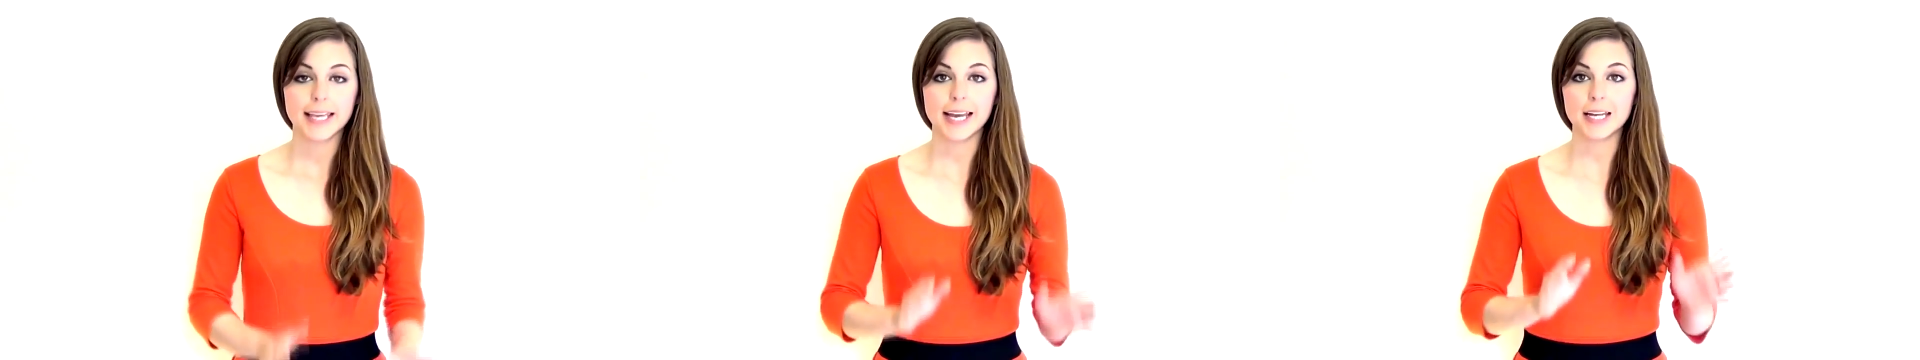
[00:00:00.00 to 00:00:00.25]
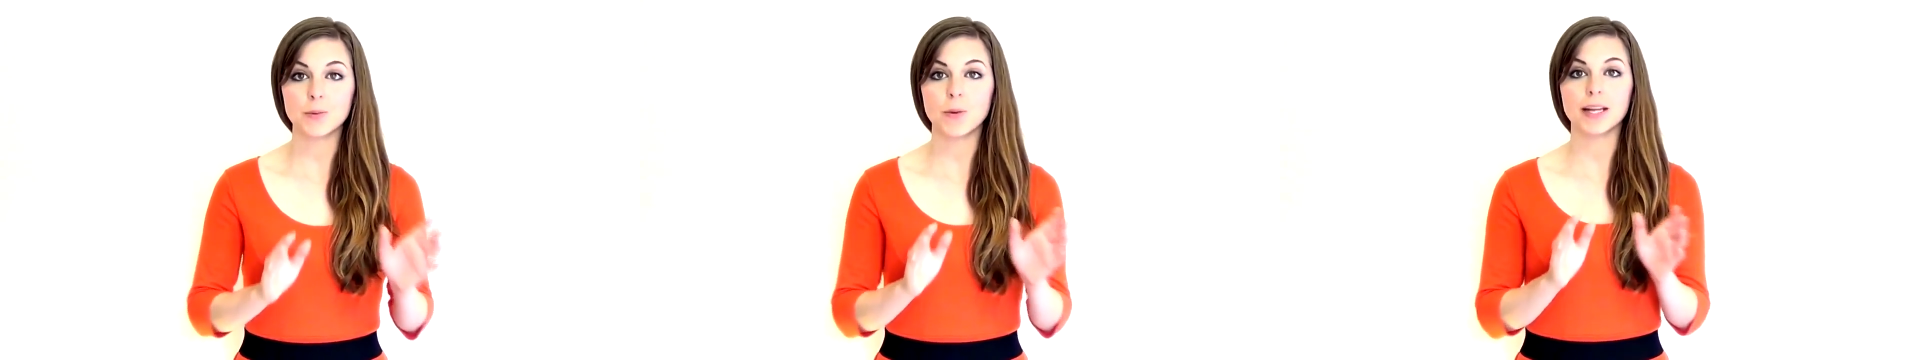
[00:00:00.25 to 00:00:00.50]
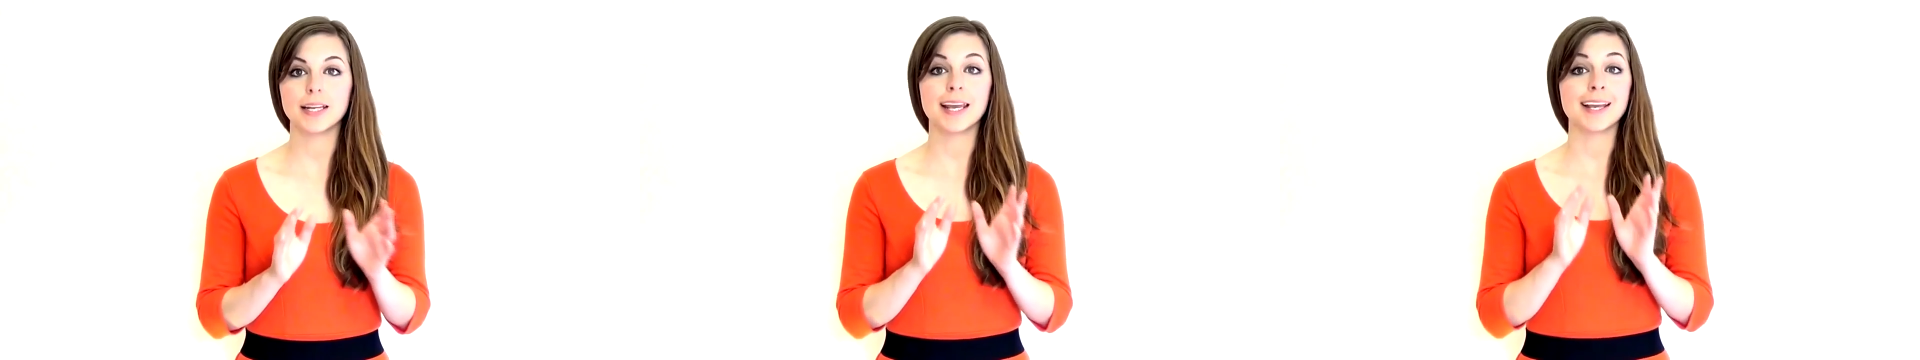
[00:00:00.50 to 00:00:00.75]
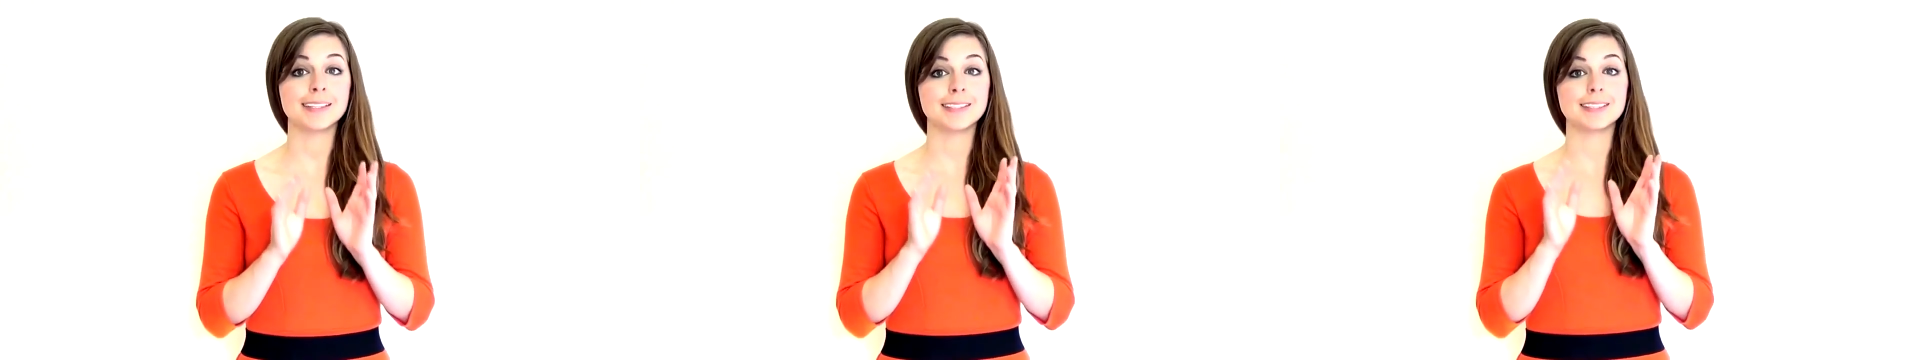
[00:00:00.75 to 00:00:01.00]
Getting one
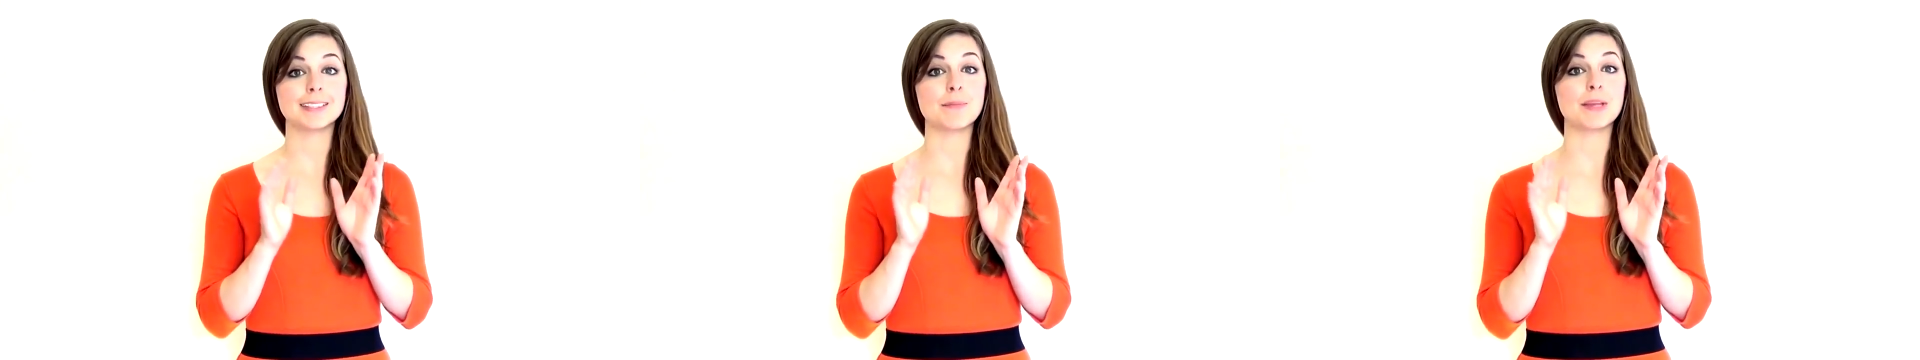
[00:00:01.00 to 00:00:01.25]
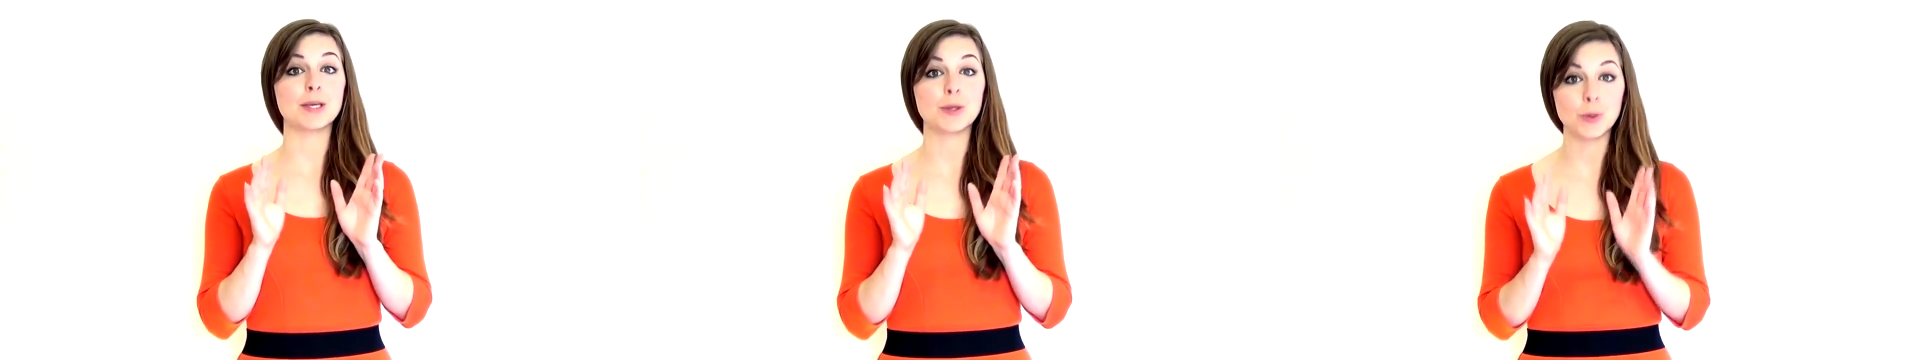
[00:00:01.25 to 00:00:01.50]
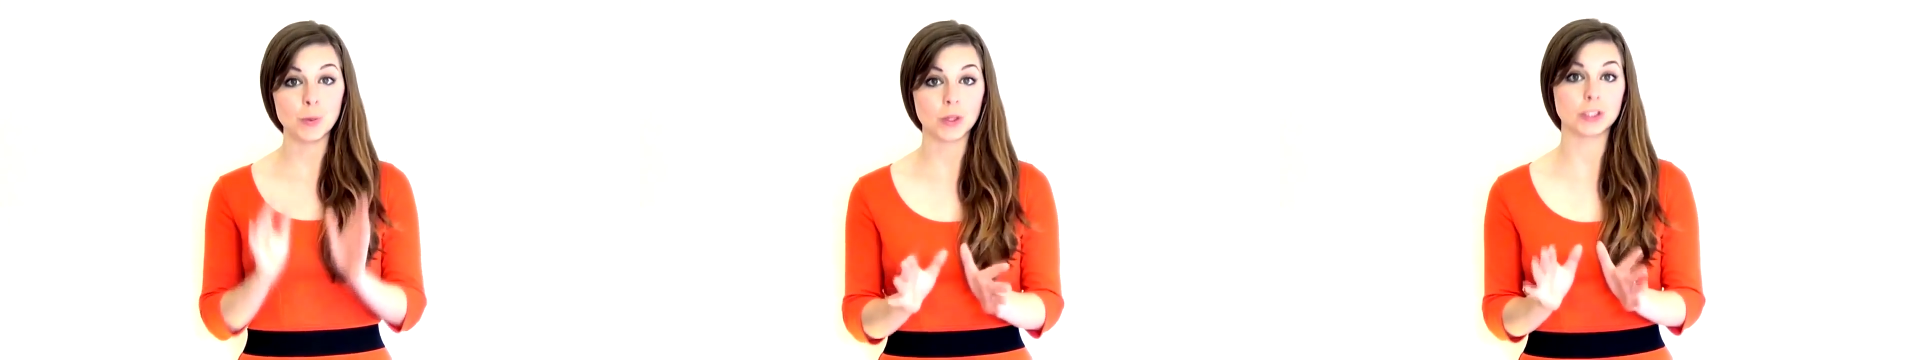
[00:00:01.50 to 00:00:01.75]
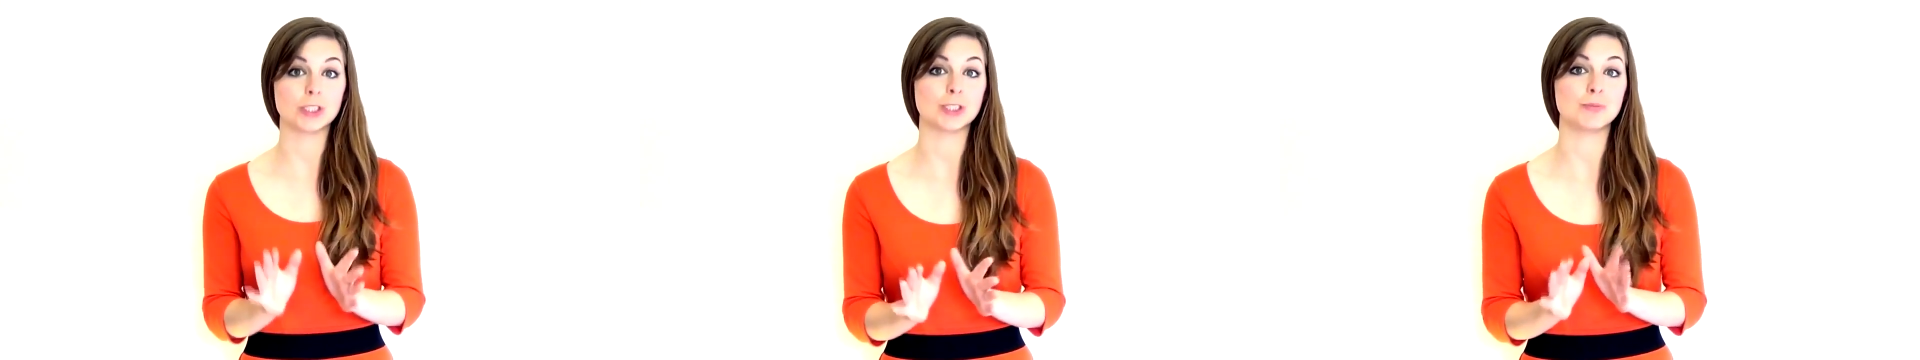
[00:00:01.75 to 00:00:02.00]
is something you'll
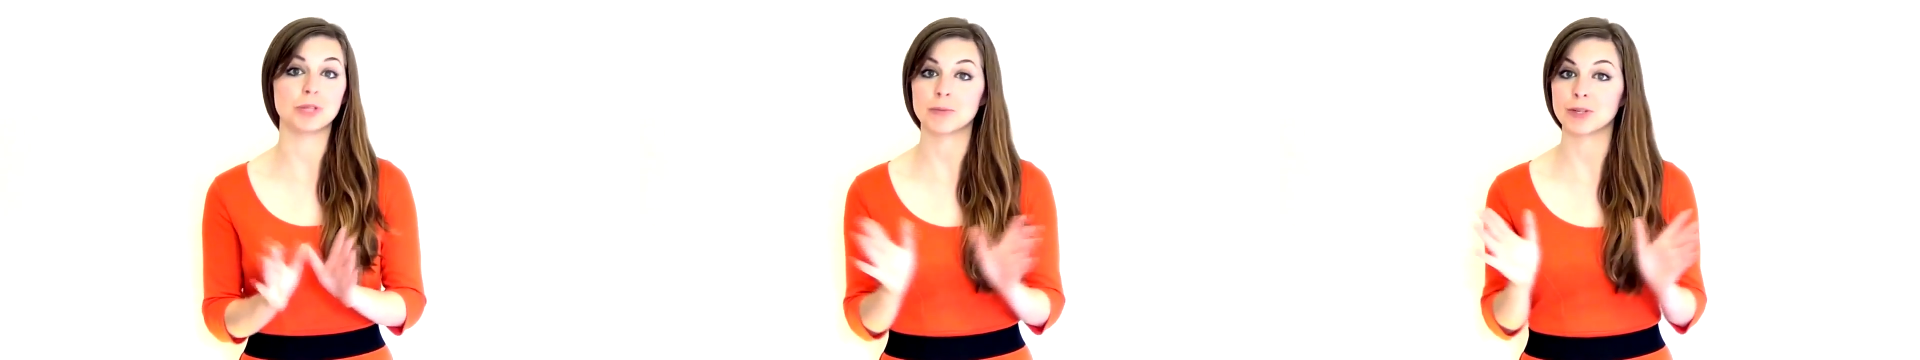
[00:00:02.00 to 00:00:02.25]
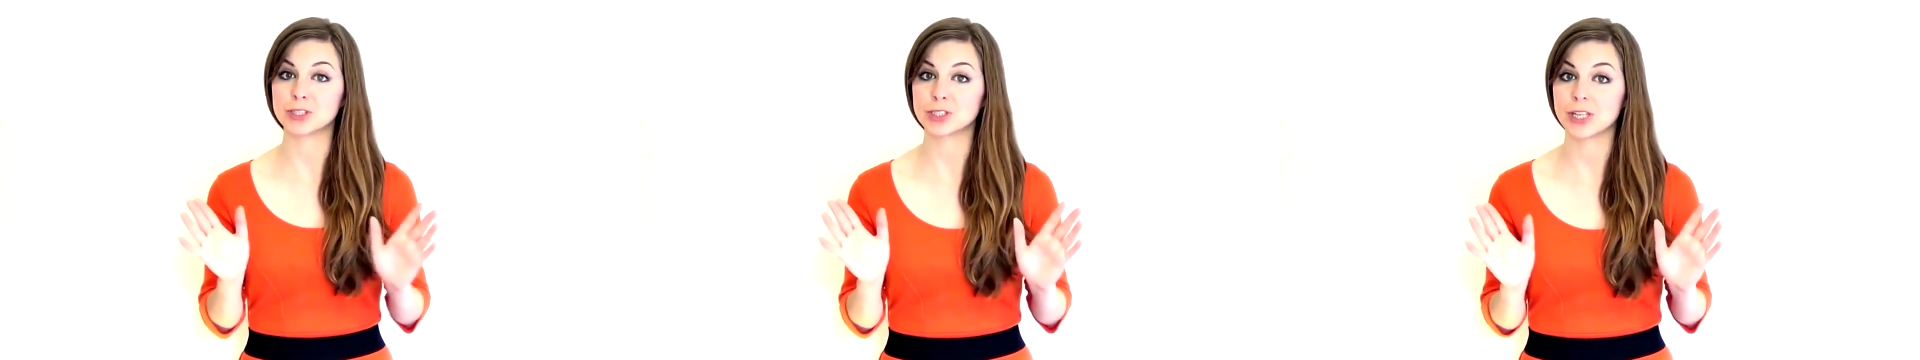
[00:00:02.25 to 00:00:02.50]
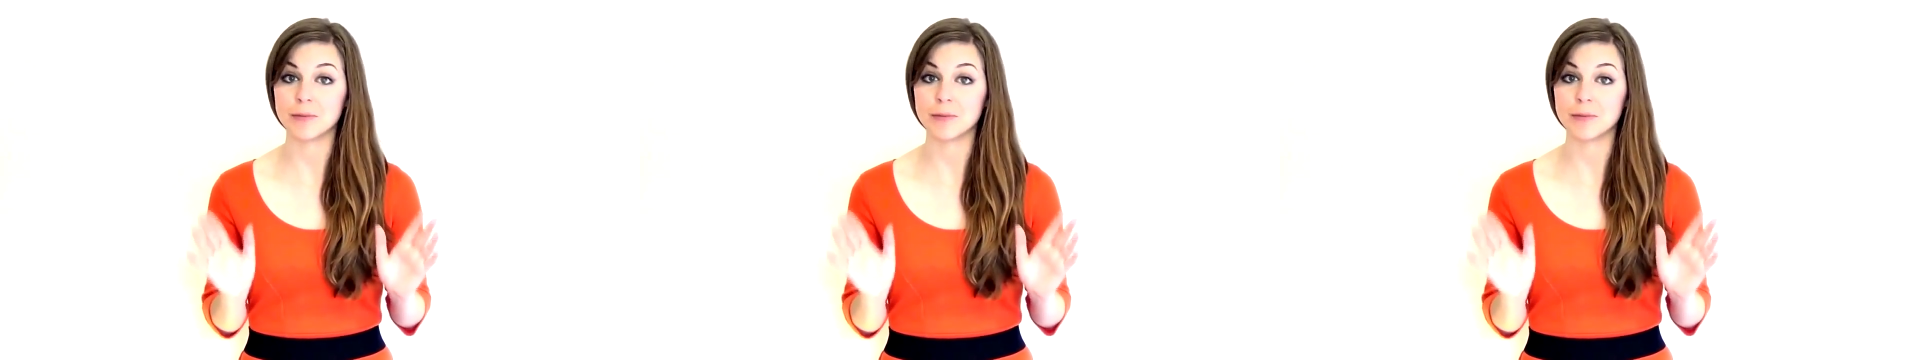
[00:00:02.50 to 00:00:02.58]
want to do pretty much